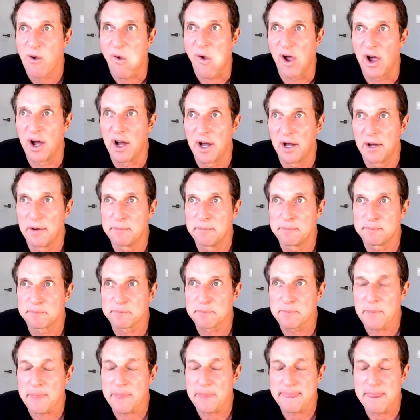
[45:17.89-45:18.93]
um,
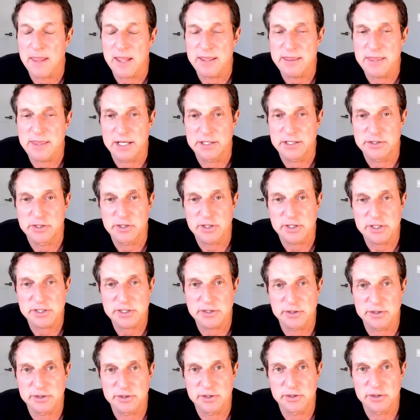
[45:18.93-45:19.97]
they took us
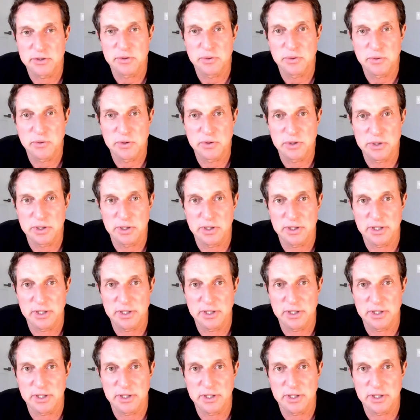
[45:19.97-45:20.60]
on the tour.